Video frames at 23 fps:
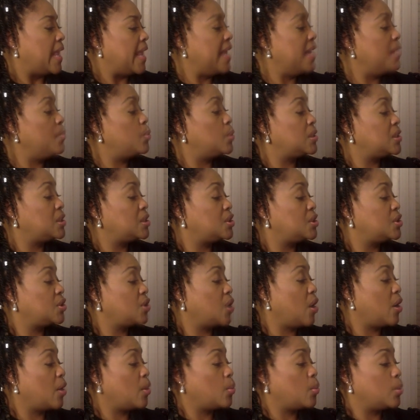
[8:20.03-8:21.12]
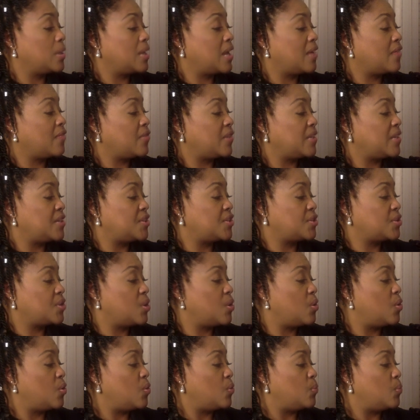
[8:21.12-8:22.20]
It was dark when I reached
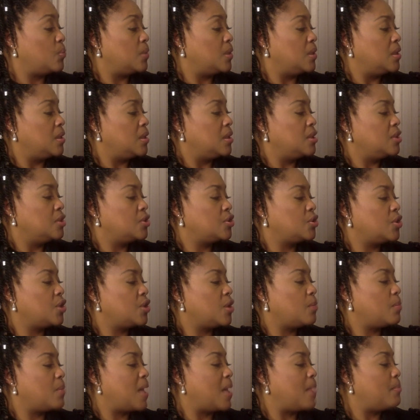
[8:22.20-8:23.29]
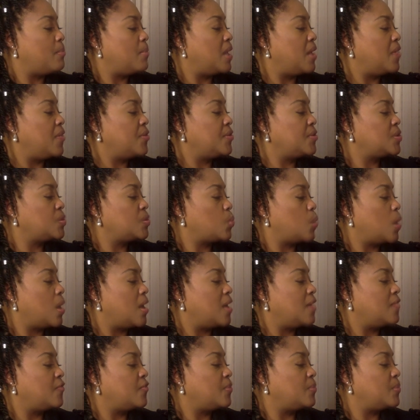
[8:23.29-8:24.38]
home, took my mother's
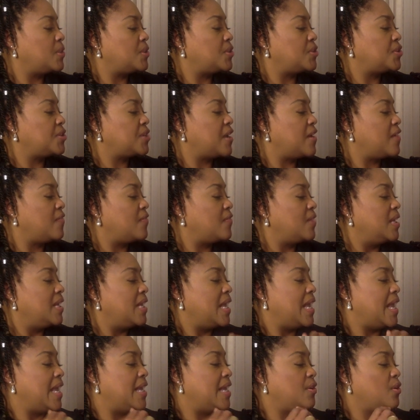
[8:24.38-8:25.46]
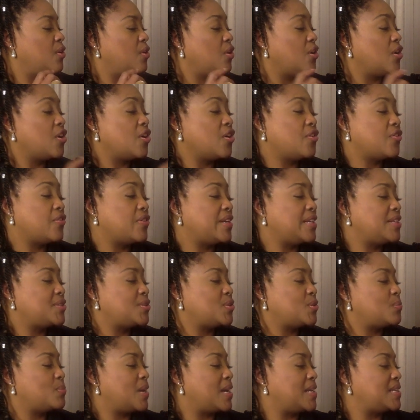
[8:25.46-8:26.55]
wand from the shelf, and hurried
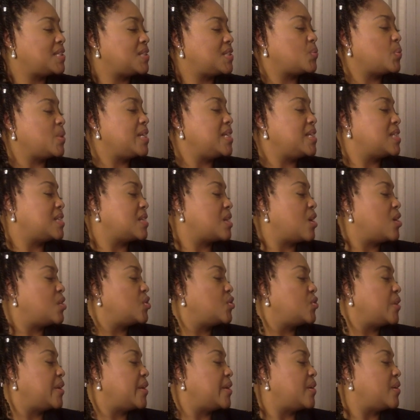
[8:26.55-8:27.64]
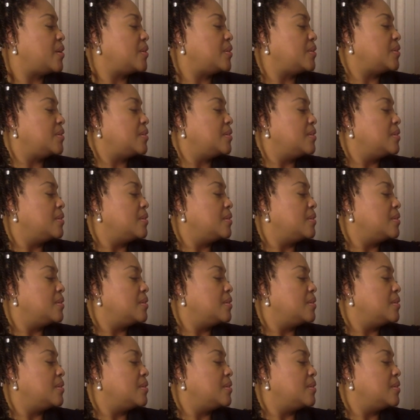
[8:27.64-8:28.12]
to my sweet Cendrillon.